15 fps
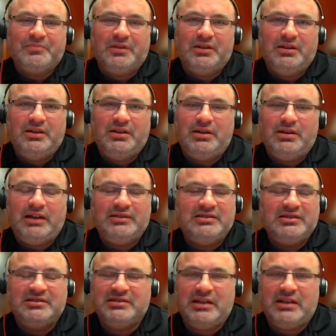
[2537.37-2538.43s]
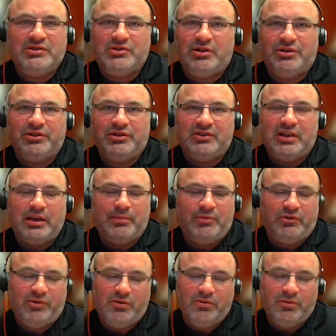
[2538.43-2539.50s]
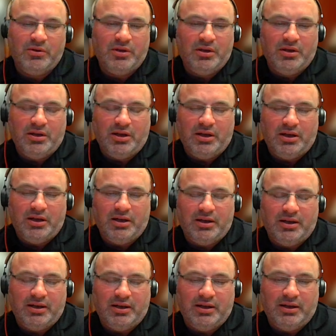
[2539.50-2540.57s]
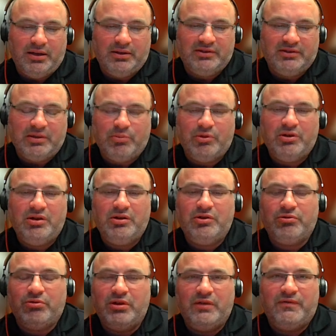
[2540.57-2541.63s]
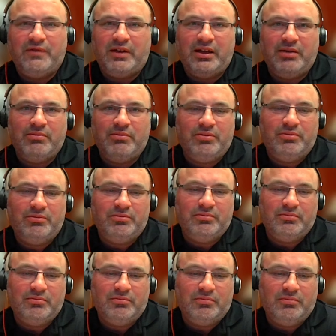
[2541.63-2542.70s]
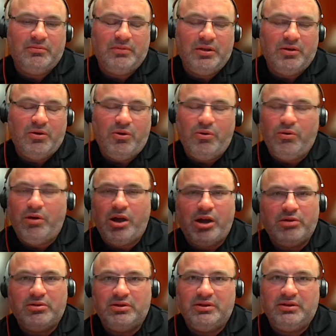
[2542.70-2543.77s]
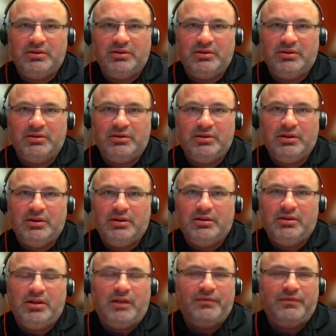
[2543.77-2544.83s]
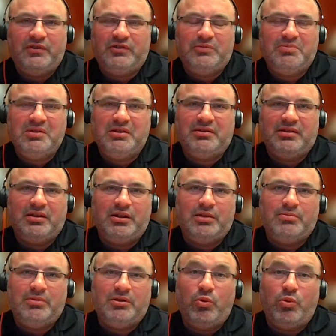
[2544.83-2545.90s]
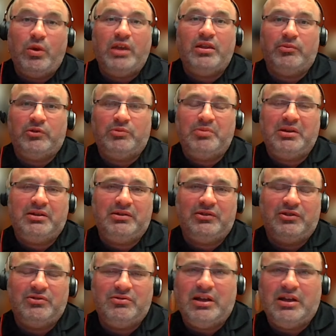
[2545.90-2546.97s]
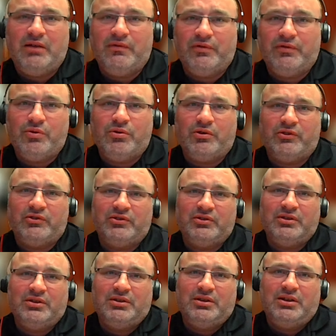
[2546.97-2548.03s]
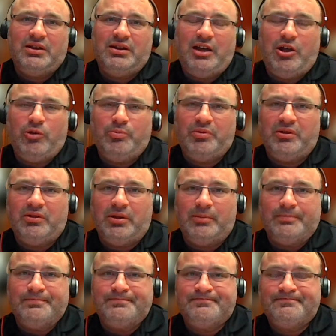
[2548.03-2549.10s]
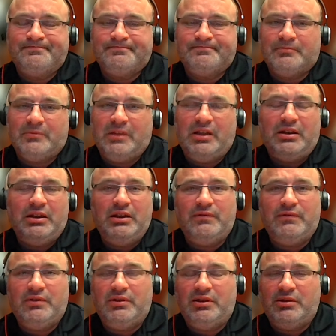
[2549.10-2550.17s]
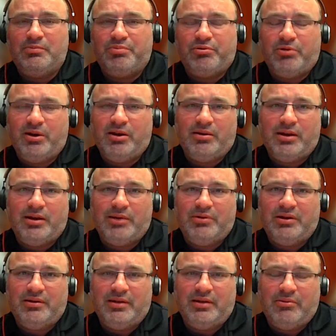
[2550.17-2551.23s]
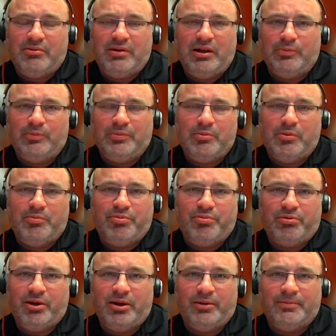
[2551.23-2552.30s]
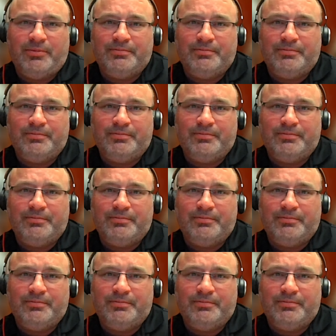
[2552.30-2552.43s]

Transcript: And I see signs all the time. So, uh, someone in grief, I would wholeheartedly love to speak to them in the way that I'm speaking to you now, of course, and helping them. And even in prayer, I would I would help them in prayer